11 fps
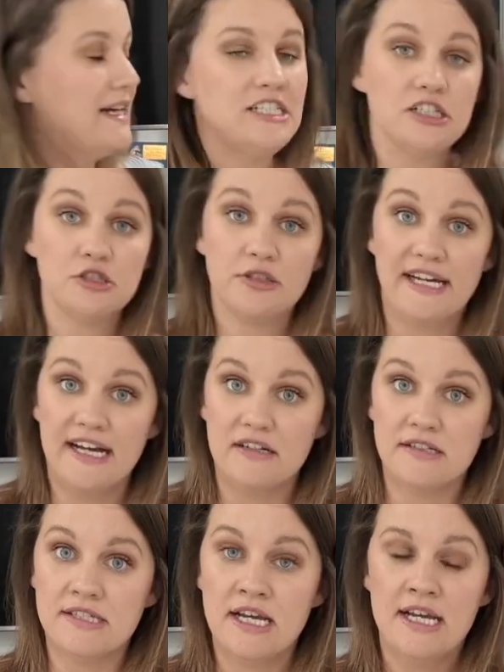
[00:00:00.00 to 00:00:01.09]
Magic Tree
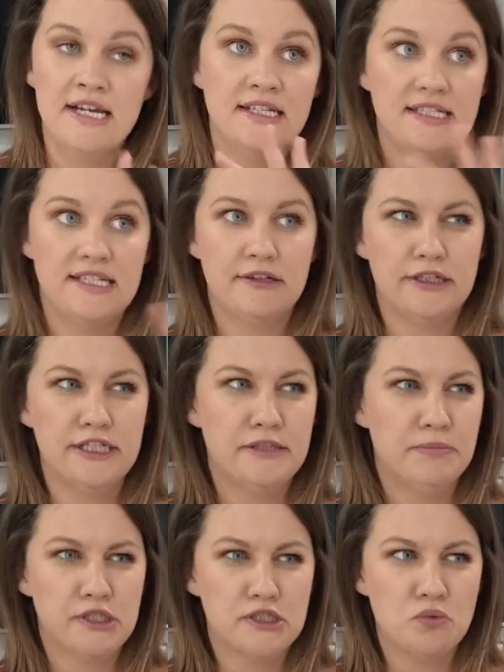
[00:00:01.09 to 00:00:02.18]
House series,
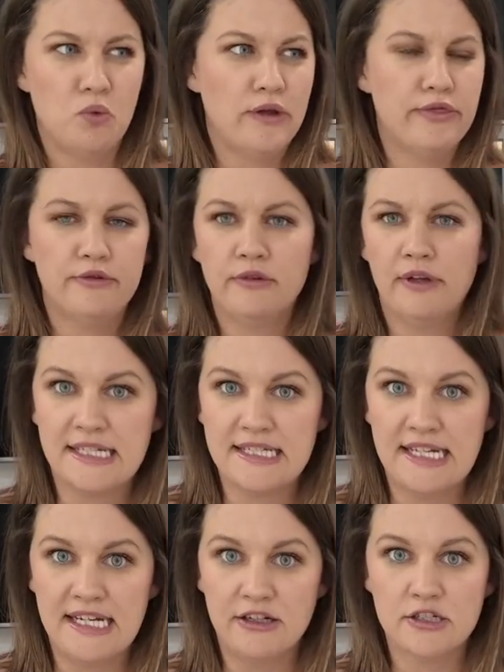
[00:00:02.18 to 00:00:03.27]
books 1 through
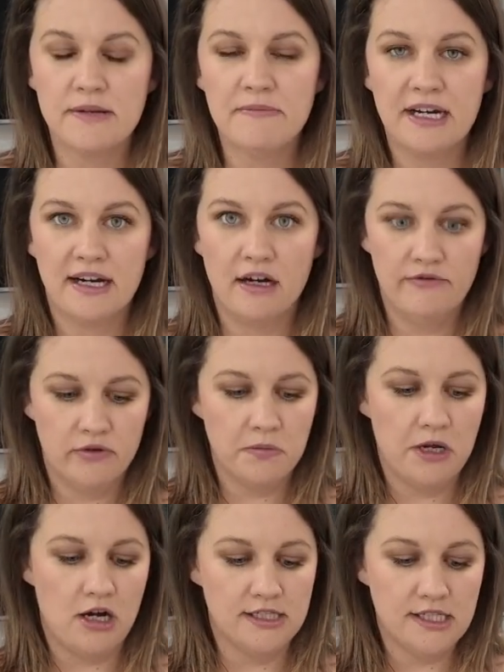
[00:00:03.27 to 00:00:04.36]
16 or something. I got them from
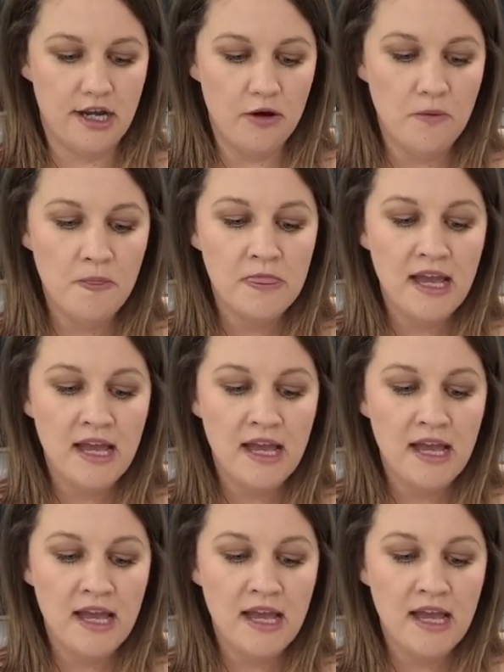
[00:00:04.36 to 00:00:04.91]
Costco.